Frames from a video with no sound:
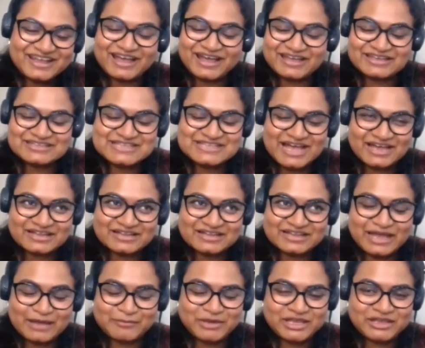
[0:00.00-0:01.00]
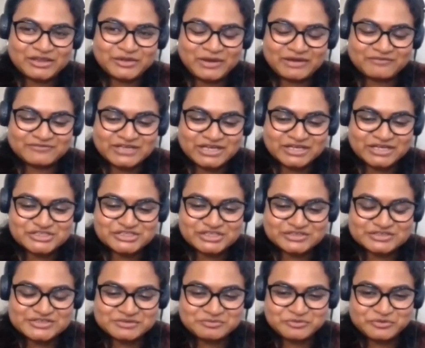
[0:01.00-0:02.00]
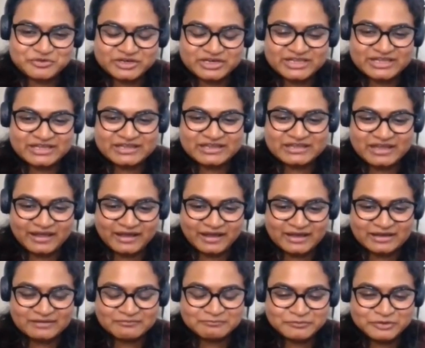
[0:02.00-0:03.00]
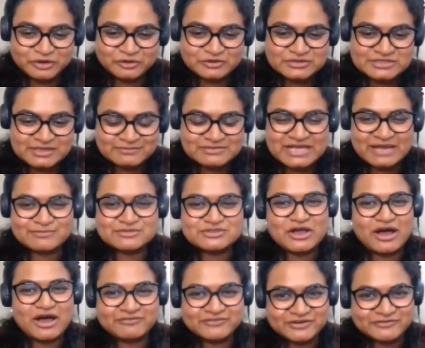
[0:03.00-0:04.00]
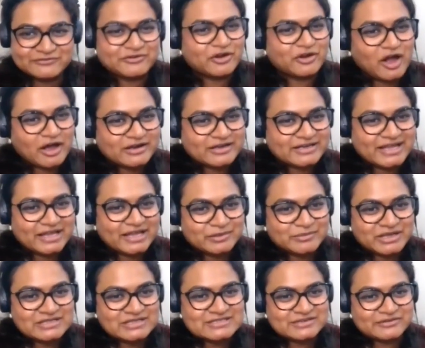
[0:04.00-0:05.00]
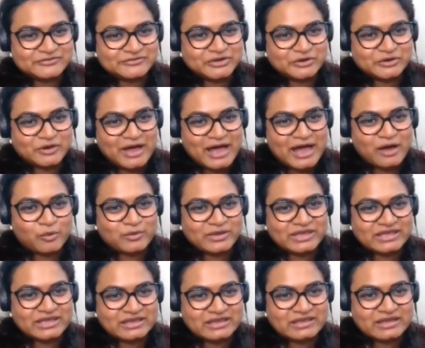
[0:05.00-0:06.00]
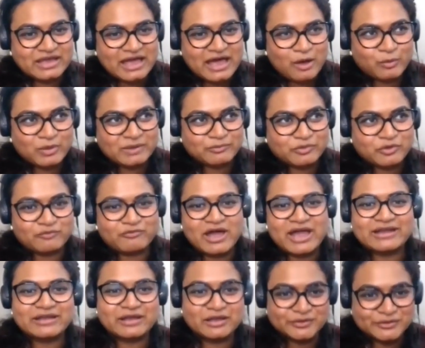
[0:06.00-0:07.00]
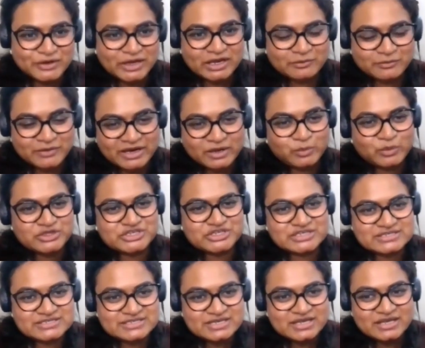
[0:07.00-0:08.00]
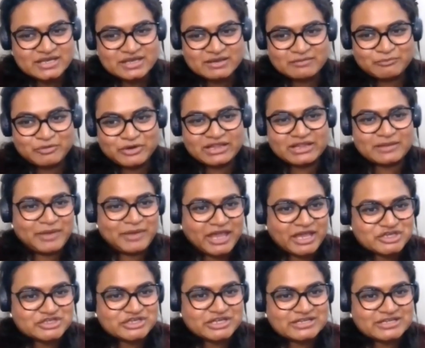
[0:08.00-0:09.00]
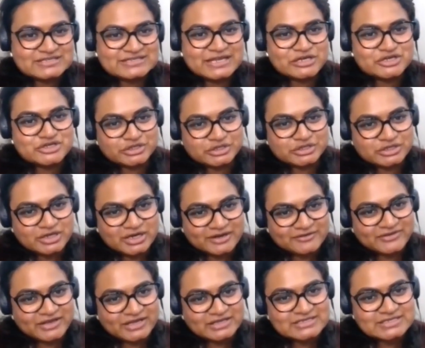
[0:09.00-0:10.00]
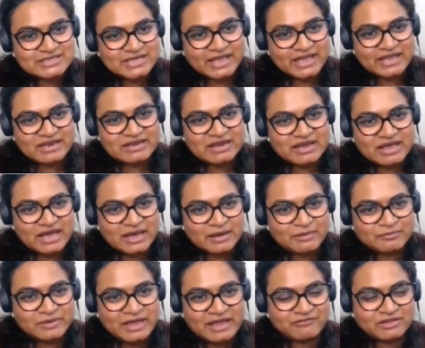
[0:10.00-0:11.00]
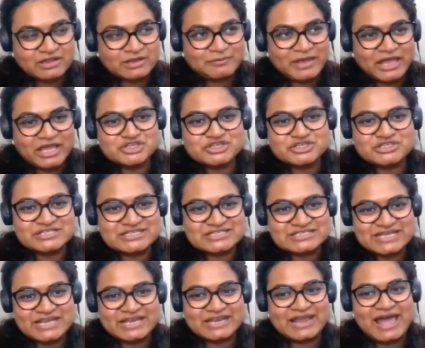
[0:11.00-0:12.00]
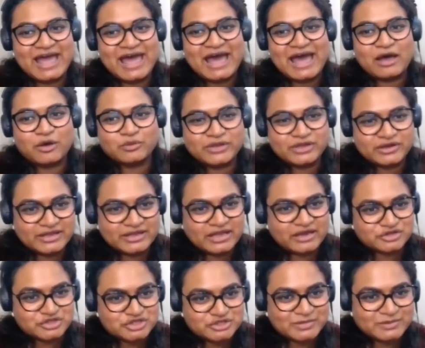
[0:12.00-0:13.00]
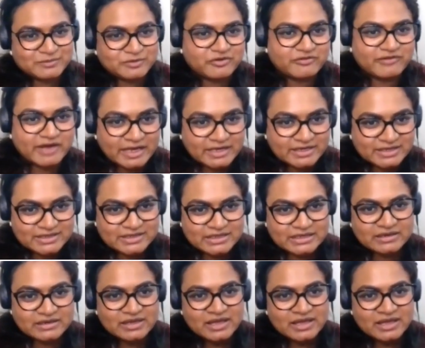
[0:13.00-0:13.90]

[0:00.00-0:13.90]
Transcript: Exactly. I mean, you have touched on some really, sometimes often forgotten elements of, how we provide healthcare, right? Which is putting the patient in the center of it, and having the patient dictate how their care should be provided,